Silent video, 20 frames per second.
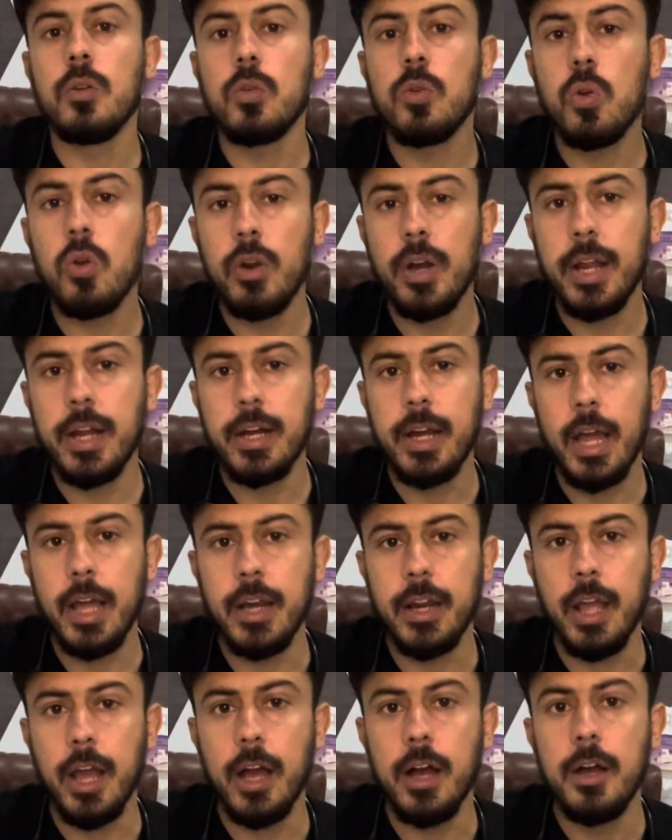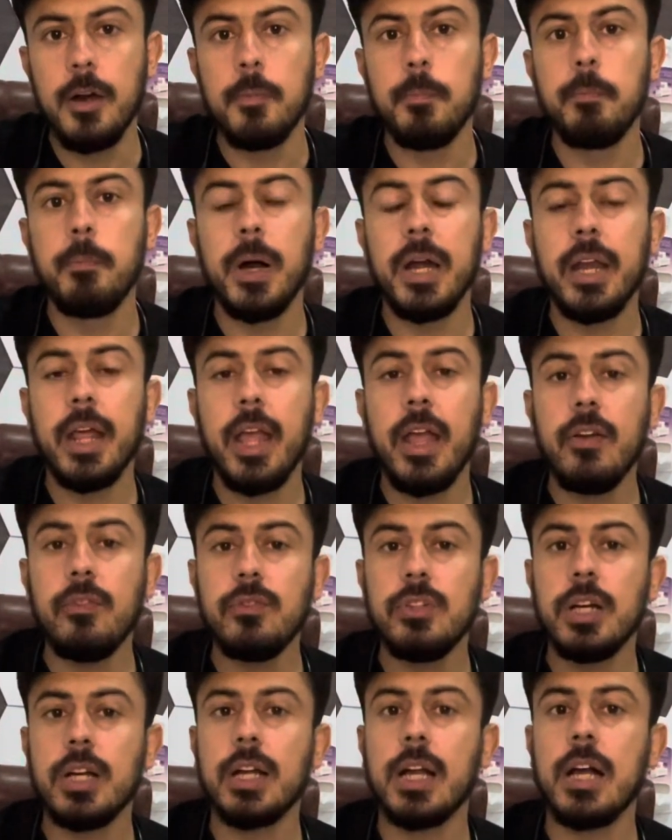chronic diarrhea. But
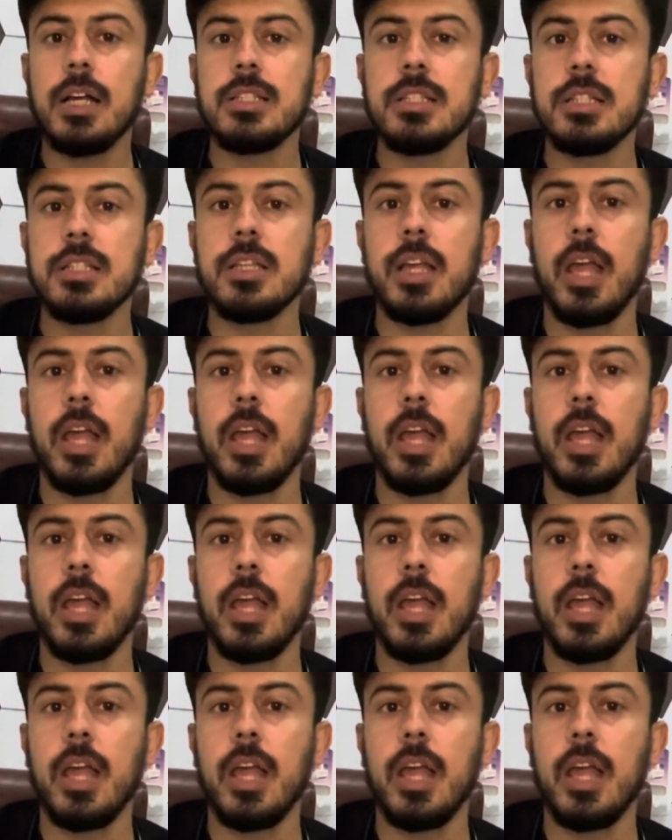if the cause is